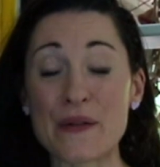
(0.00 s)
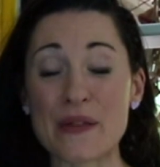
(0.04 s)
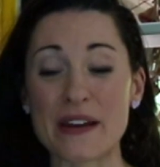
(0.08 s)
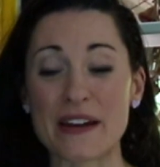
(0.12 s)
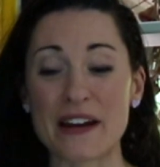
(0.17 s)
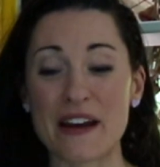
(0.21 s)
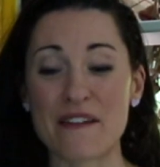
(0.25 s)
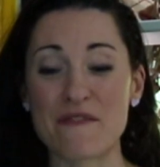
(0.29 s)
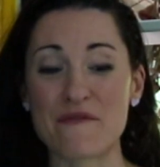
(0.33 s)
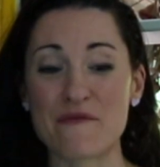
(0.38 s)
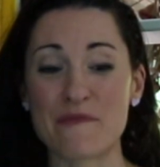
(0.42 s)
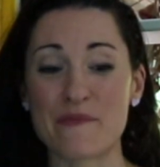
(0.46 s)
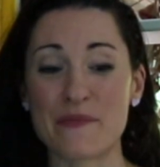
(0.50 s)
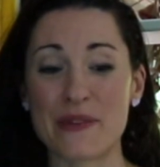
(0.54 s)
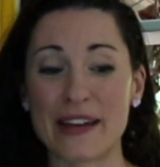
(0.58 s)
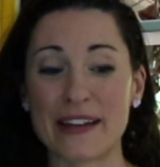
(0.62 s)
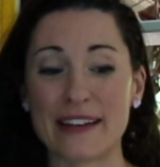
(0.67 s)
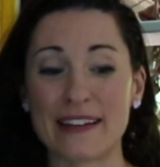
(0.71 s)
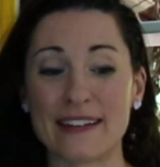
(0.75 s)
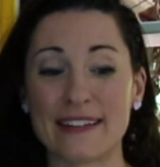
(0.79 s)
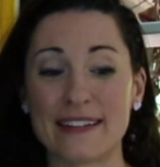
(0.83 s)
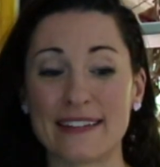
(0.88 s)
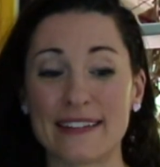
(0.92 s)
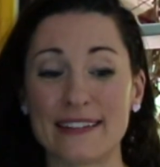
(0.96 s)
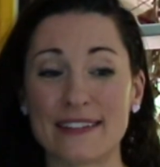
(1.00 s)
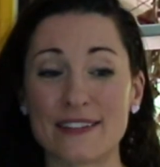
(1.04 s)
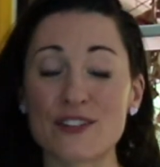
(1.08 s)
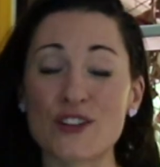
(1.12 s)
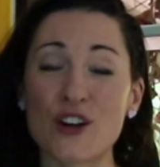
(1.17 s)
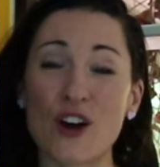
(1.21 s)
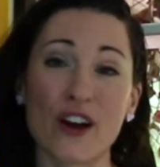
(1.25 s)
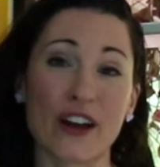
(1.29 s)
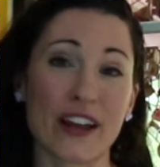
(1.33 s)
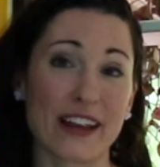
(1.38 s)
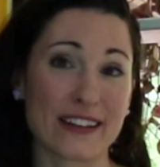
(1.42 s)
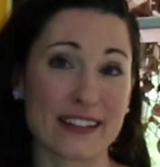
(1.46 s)
that I've been
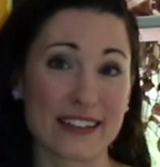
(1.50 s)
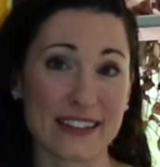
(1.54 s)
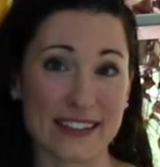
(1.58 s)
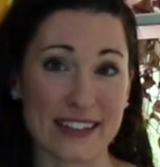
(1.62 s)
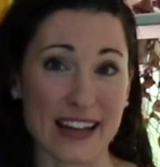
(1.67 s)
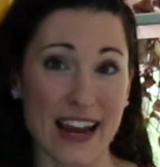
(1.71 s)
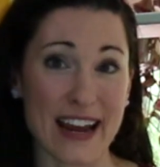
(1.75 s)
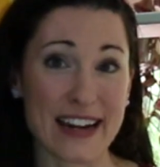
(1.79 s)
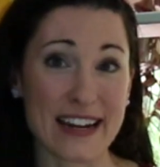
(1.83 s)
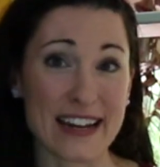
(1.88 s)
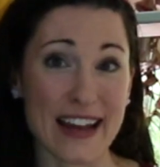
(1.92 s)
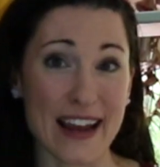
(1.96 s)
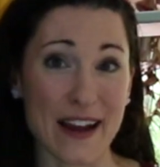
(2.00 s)
talking to tiny